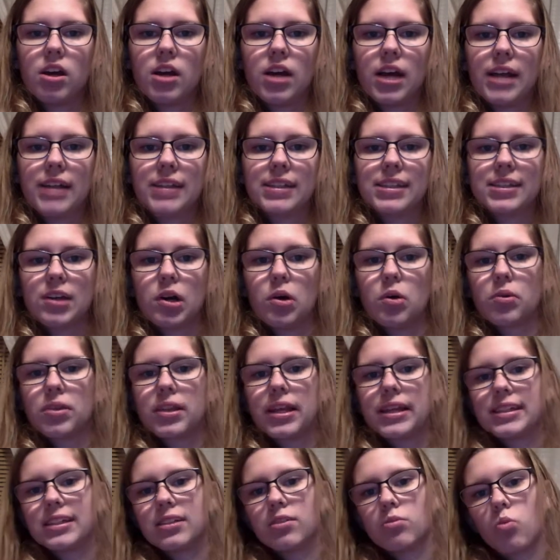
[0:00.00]
And so
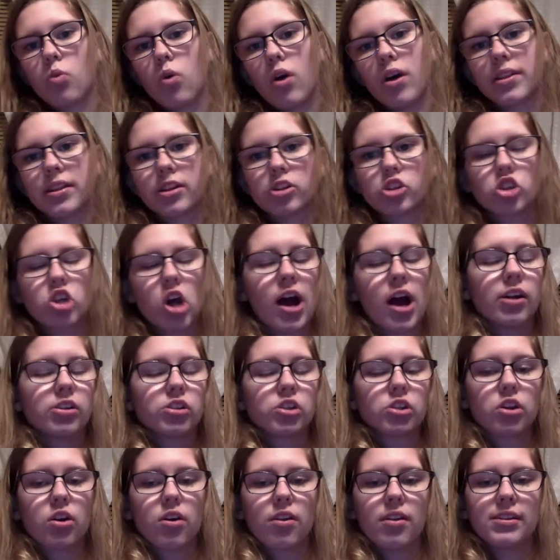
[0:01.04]
they didn't want their child
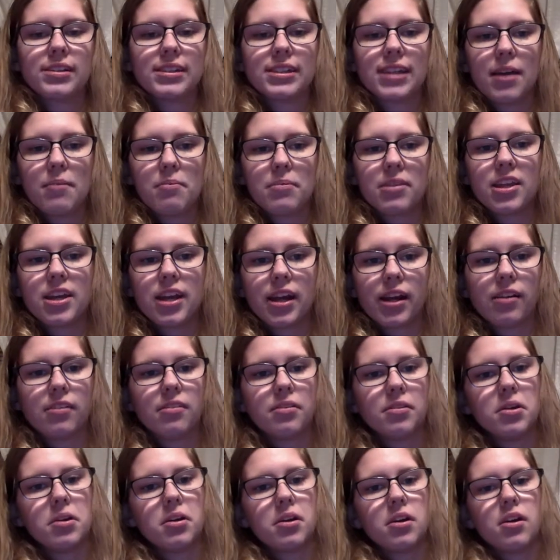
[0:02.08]
to go the same thing.
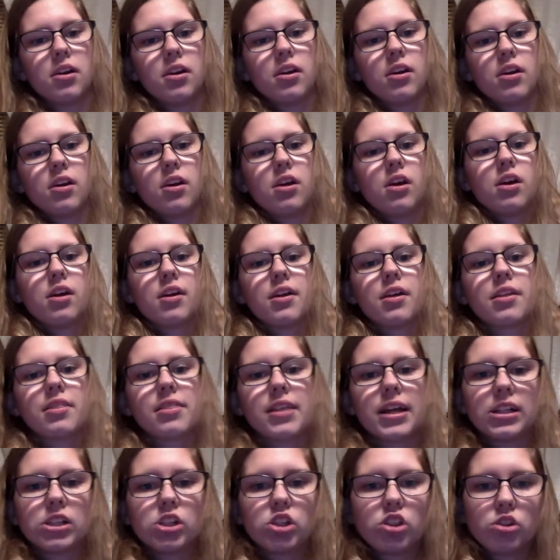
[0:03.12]

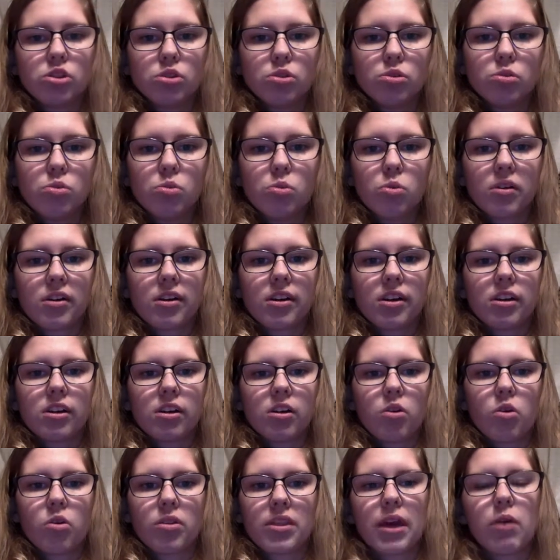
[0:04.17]
They
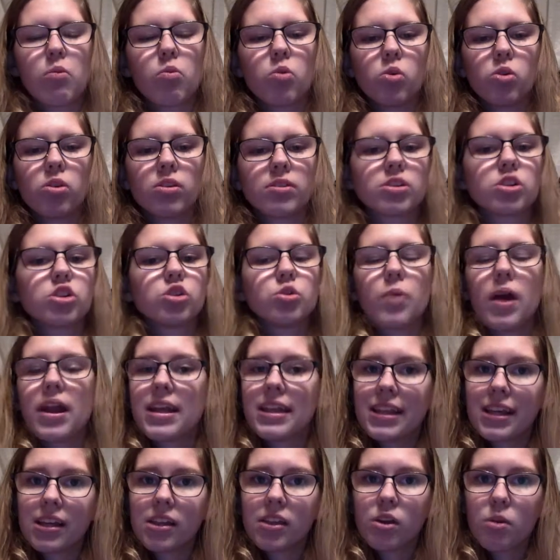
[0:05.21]
will do
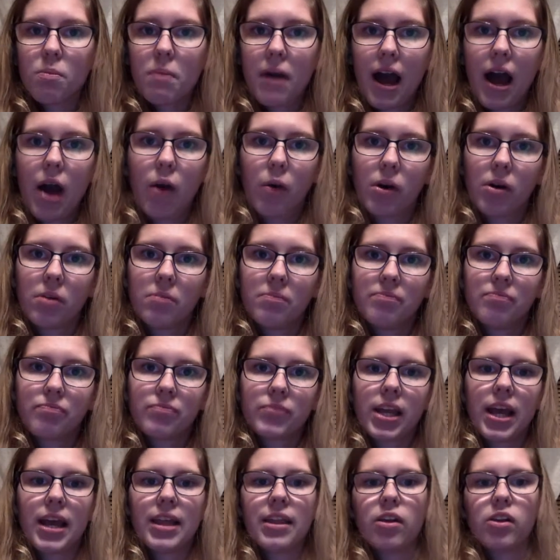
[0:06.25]
anything in their power,
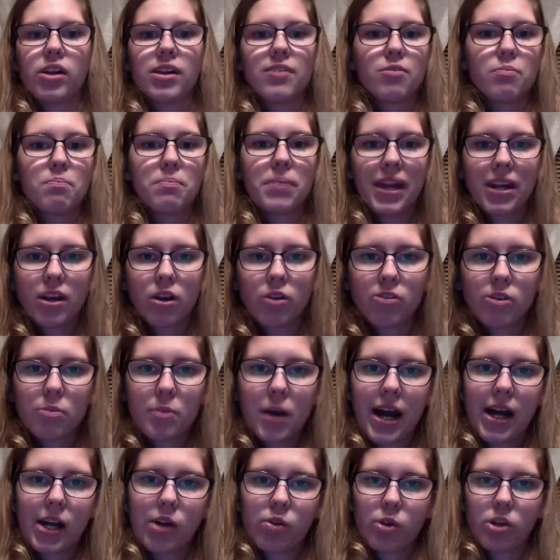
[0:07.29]
and they'll even bend over
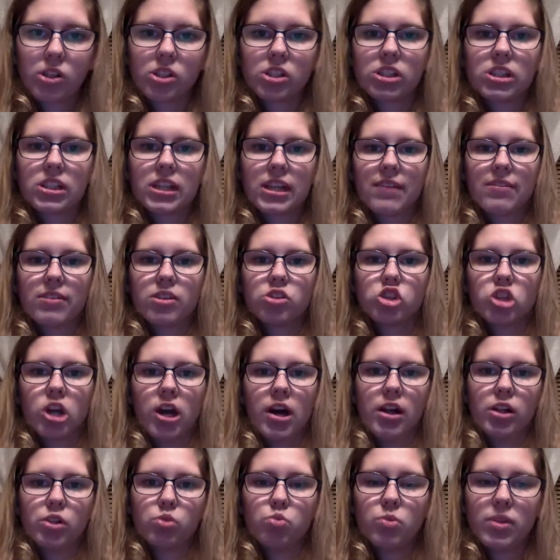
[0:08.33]
backwards to give the
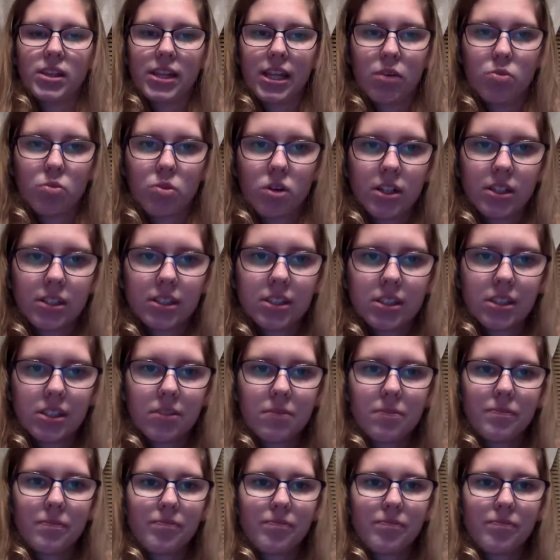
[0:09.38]
child what they want.